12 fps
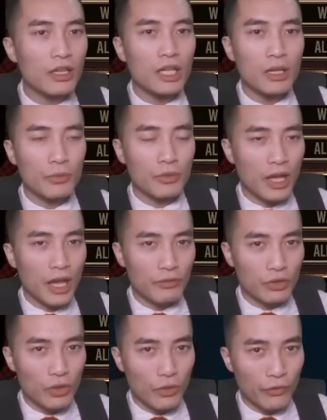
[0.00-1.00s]
but then I have to
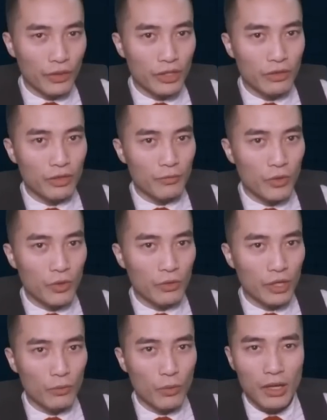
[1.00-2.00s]
go over here and go like,
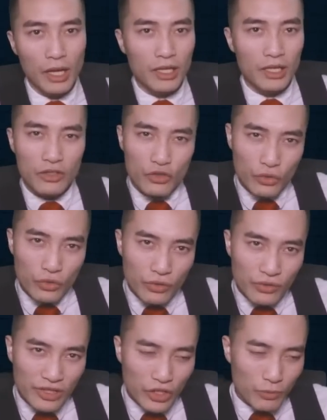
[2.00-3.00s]
well, I endure
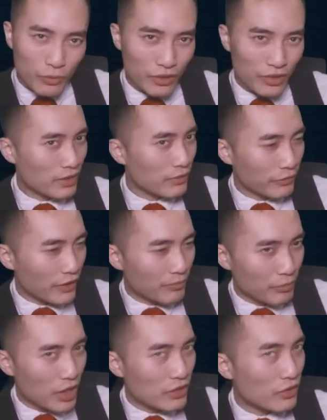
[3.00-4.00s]
0.75
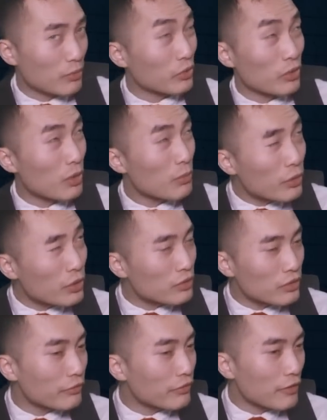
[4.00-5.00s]
pride, so I'm only
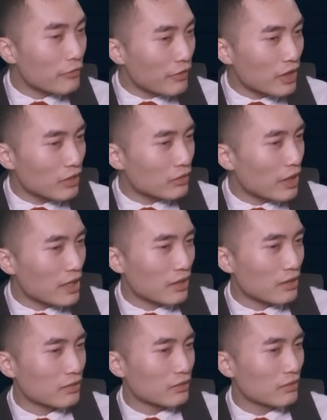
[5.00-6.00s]
1.25 fatal, and
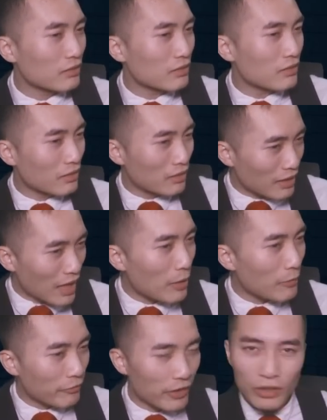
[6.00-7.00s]
then now
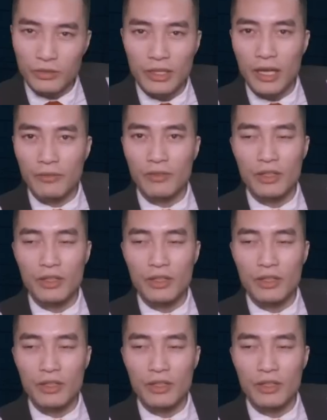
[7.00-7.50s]
I'm fatal to envy.